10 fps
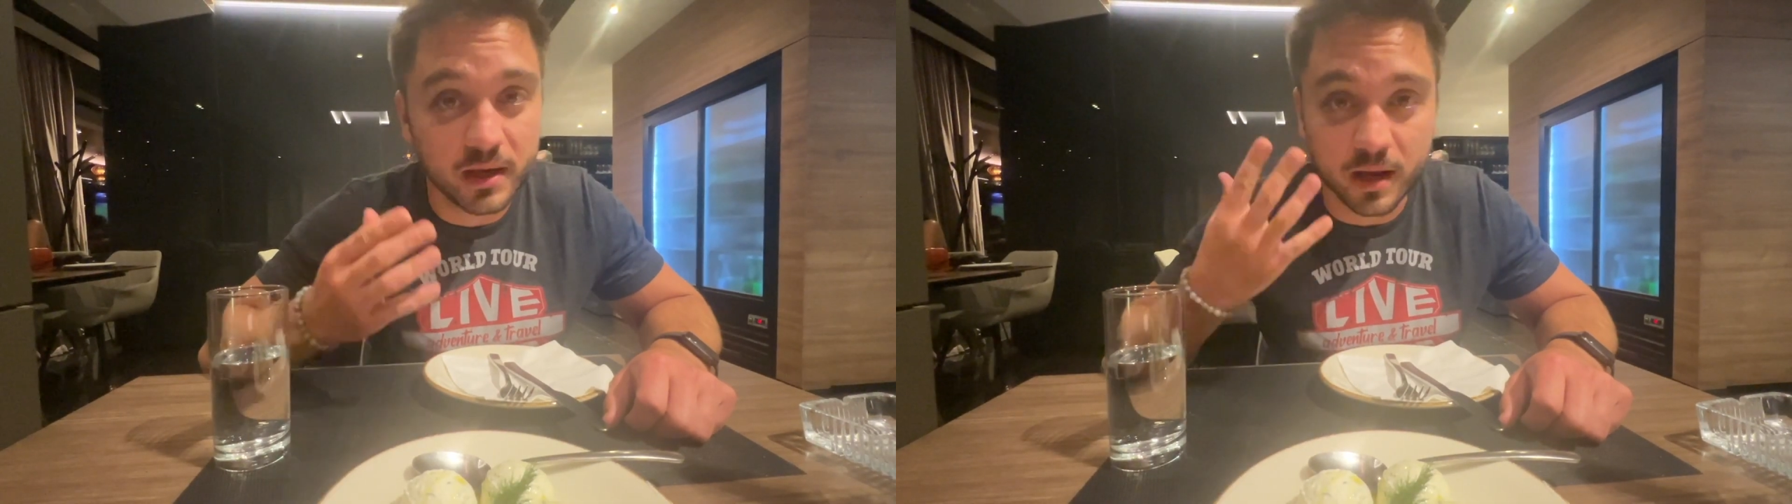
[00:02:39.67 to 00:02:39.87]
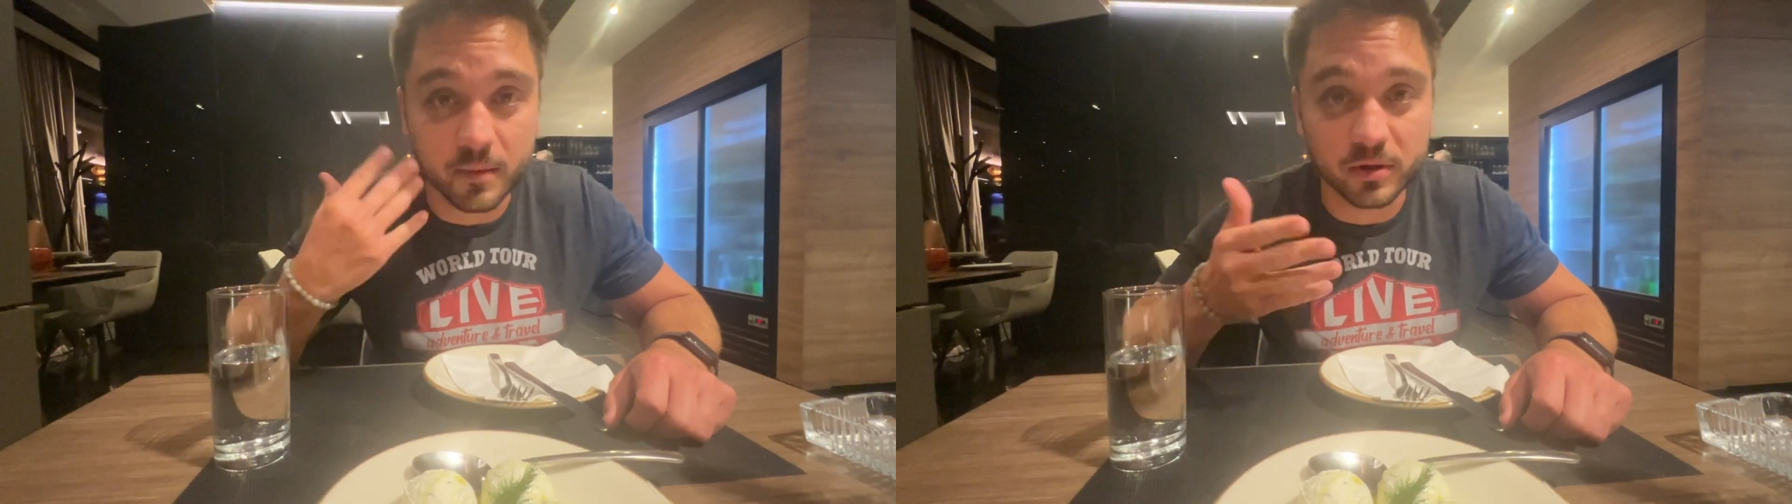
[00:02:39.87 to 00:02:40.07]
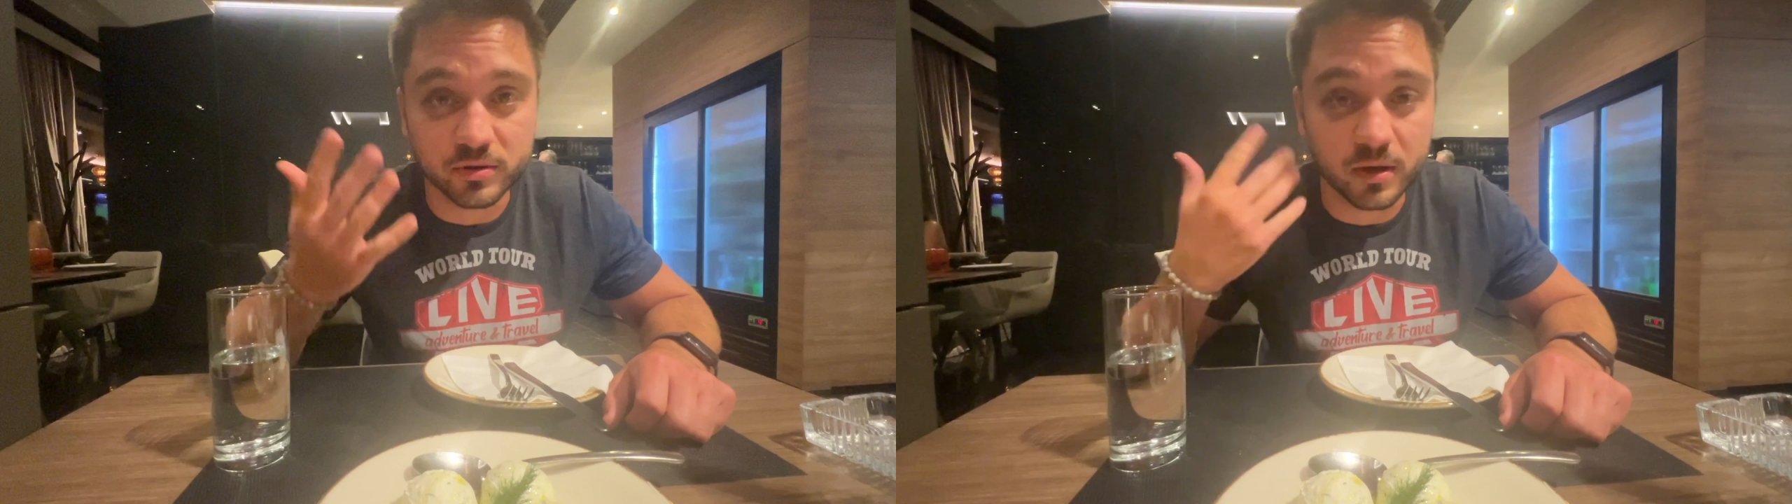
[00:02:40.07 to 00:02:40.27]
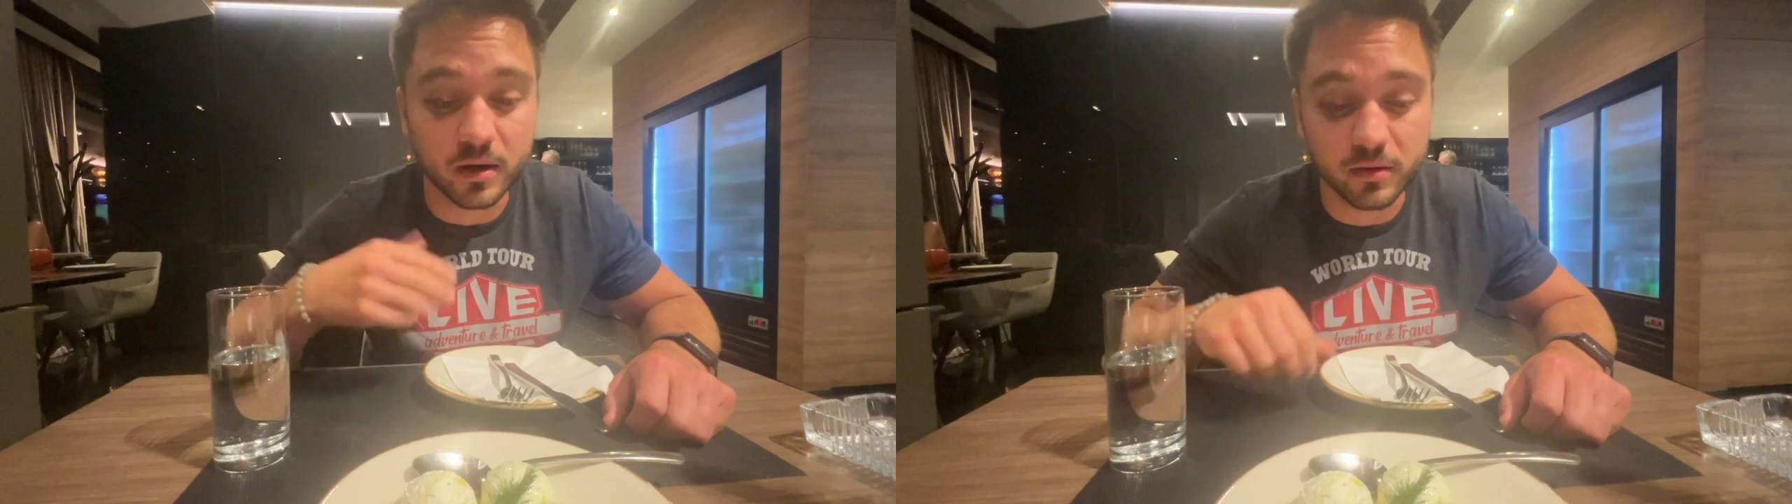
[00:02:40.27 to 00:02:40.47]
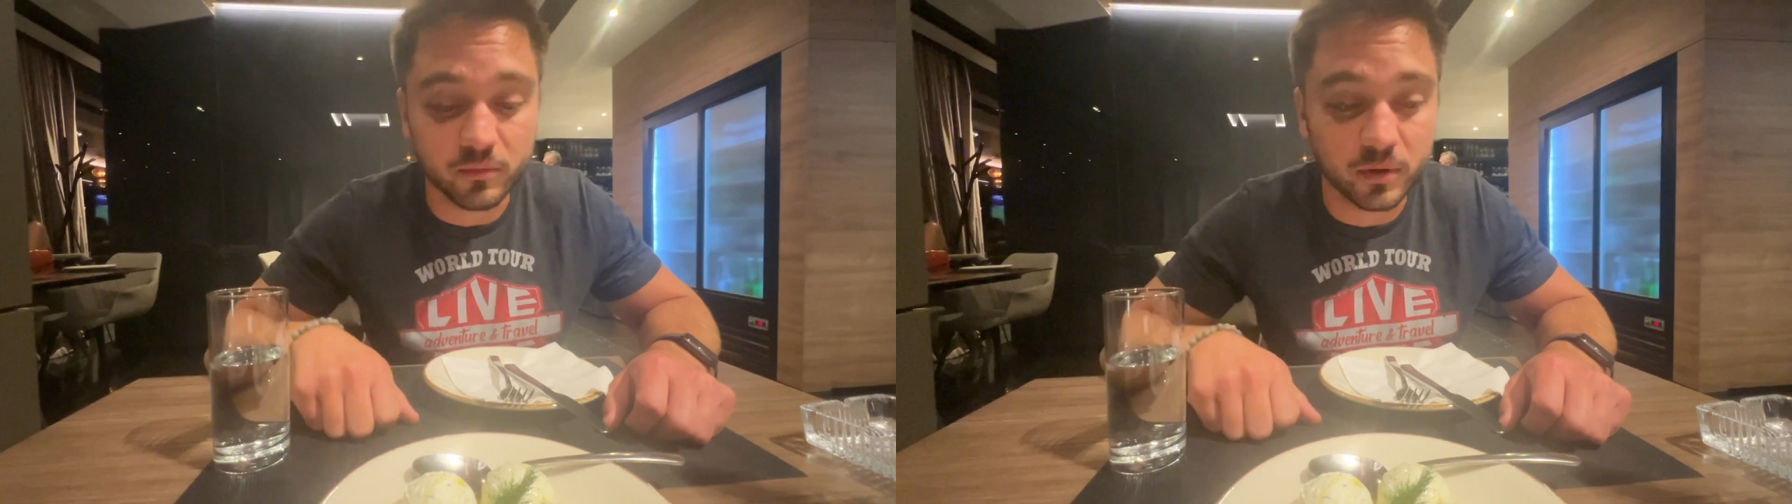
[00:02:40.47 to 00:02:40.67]
I'm going to try to
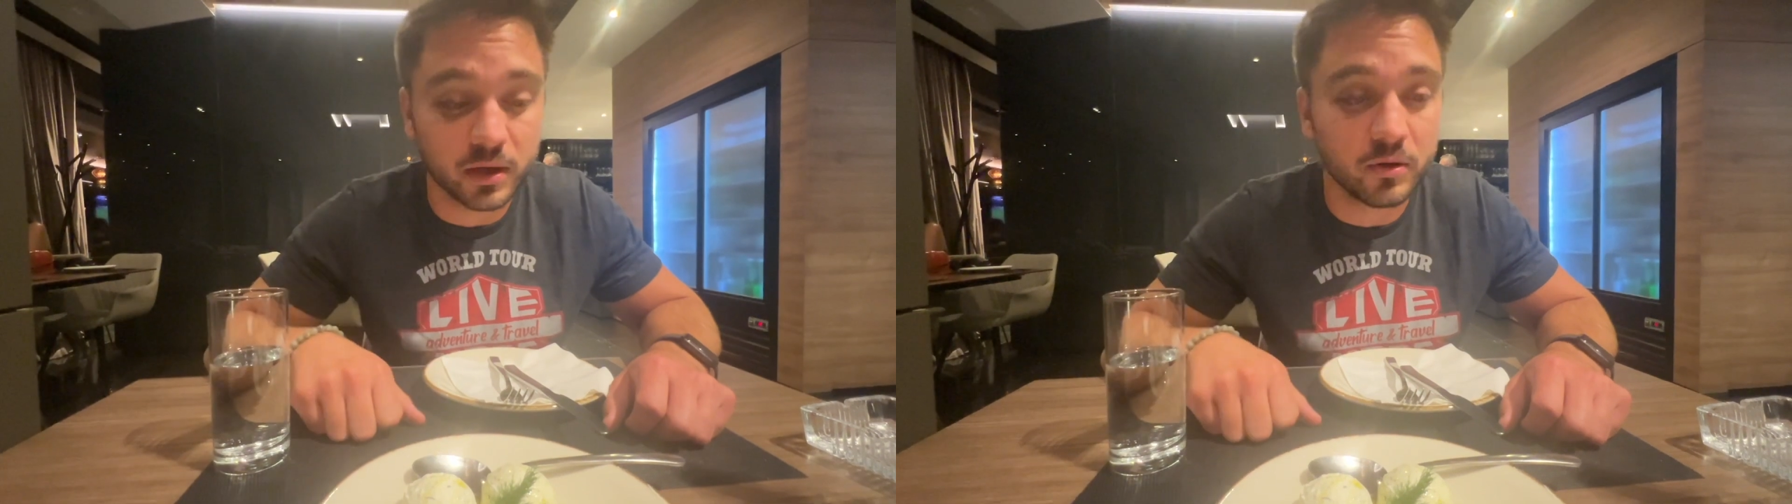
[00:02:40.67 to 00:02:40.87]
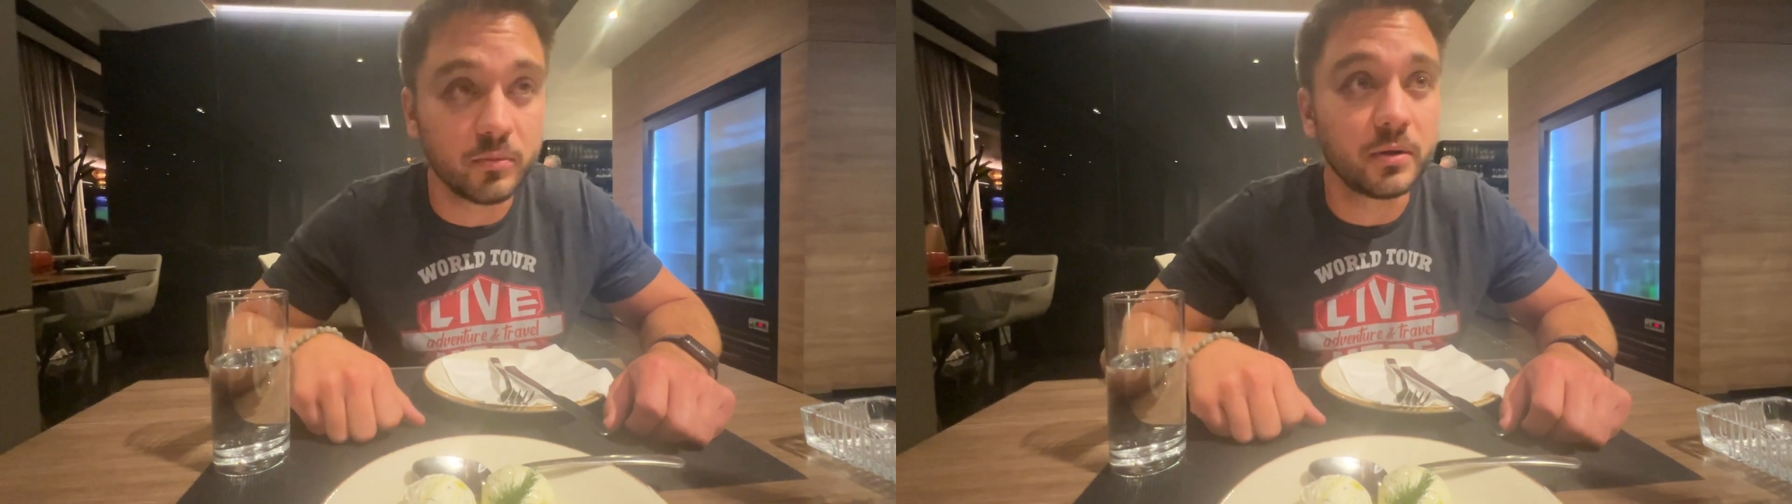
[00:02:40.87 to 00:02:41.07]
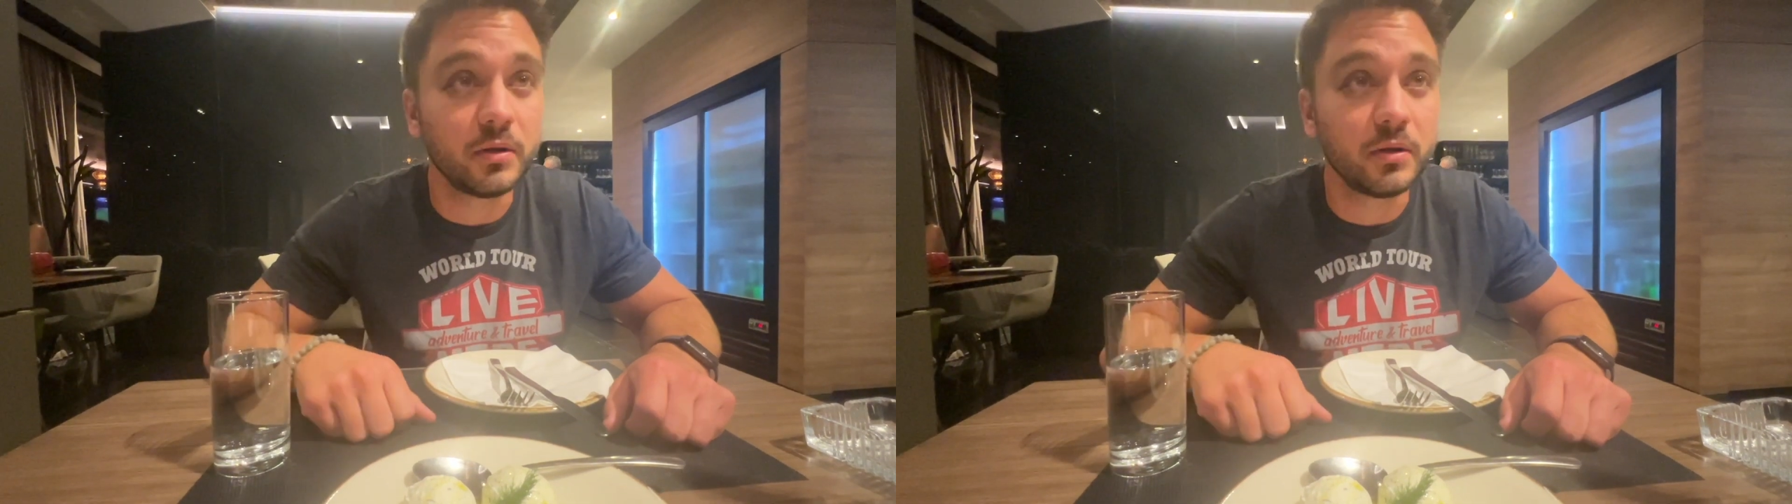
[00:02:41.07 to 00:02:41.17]
recoup.